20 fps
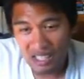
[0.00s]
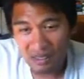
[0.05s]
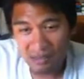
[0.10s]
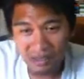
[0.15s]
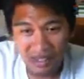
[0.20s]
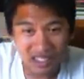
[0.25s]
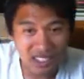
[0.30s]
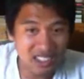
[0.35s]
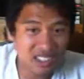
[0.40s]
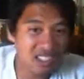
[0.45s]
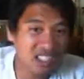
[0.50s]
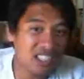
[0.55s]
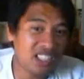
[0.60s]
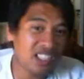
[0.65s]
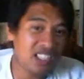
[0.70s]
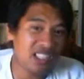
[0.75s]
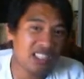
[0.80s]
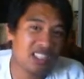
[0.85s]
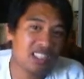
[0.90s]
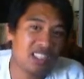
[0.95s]
I'm going to
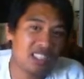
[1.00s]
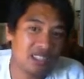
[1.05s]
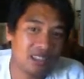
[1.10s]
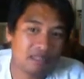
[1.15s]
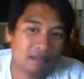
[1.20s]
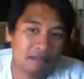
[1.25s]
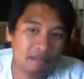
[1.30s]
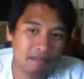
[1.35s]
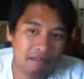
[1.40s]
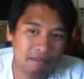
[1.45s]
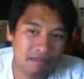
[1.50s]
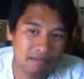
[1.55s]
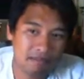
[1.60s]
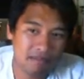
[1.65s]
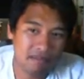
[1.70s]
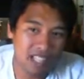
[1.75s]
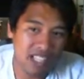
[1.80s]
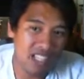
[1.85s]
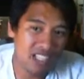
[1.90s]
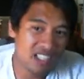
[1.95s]
say this.
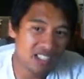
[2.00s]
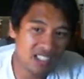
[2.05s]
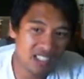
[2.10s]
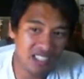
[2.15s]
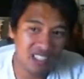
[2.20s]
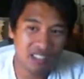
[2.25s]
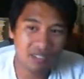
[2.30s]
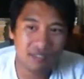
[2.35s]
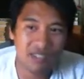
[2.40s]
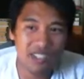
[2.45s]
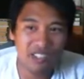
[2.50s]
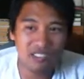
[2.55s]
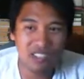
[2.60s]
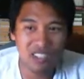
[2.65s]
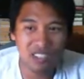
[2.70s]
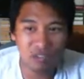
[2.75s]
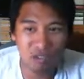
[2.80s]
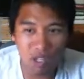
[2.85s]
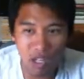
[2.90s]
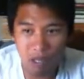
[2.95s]
I don't think the fight
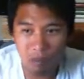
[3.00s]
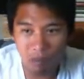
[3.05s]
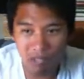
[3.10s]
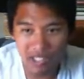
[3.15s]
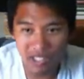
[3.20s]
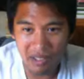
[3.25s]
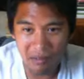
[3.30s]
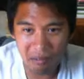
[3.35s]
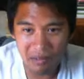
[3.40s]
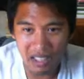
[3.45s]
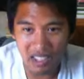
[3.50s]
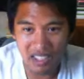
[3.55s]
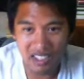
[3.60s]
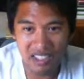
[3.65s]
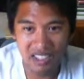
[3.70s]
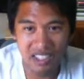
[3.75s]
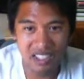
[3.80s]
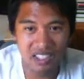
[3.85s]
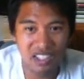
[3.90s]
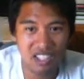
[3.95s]
was a robbery.
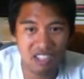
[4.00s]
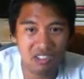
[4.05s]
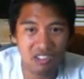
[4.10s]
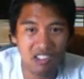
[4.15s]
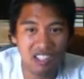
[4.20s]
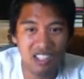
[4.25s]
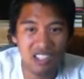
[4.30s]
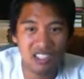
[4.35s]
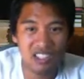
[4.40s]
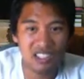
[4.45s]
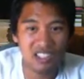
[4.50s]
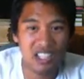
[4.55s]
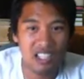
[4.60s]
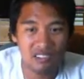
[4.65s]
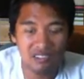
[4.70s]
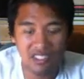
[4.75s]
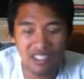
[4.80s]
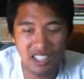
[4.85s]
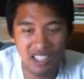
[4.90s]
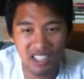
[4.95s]
I think there was
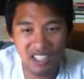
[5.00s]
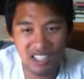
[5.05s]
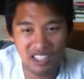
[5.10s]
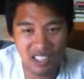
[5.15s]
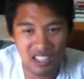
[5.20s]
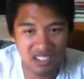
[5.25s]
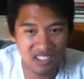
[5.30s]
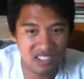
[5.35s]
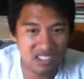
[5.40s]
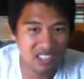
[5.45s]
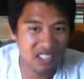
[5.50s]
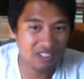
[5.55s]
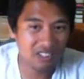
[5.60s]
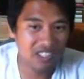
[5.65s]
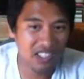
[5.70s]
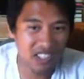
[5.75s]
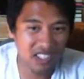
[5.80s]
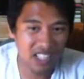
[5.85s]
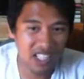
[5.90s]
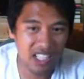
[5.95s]
definitely there's
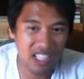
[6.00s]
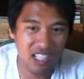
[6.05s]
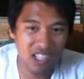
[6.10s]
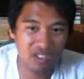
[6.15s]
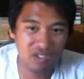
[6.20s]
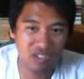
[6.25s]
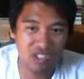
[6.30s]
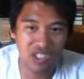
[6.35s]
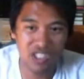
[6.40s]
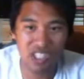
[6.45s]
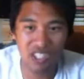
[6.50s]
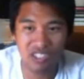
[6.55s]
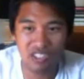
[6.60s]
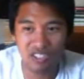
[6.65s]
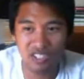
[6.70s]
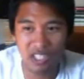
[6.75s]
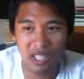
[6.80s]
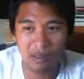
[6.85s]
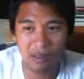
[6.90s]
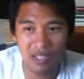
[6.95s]
definitely a case for
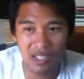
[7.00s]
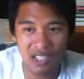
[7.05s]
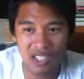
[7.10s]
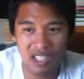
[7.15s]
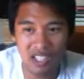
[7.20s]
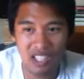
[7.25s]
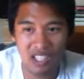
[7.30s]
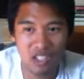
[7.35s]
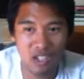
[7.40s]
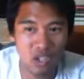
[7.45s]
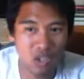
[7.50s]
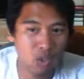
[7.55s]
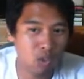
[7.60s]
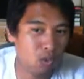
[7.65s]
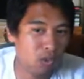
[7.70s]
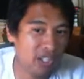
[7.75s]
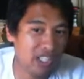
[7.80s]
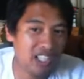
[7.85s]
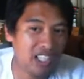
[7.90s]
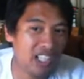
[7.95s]
Chico Camus
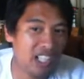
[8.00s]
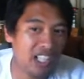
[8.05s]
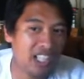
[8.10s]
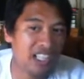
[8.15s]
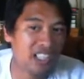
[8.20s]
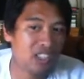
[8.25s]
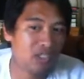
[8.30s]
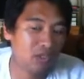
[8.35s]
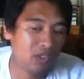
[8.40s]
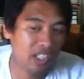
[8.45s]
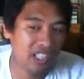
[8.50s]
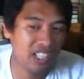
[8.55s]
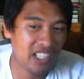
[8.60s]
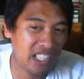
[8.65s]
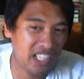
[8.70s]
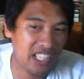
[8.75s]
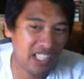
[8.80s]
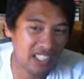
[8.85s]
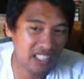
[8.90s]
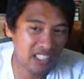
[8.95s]

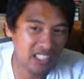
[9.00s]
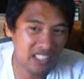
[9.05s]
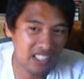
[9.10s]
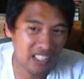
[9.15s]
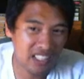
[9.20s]
29-28.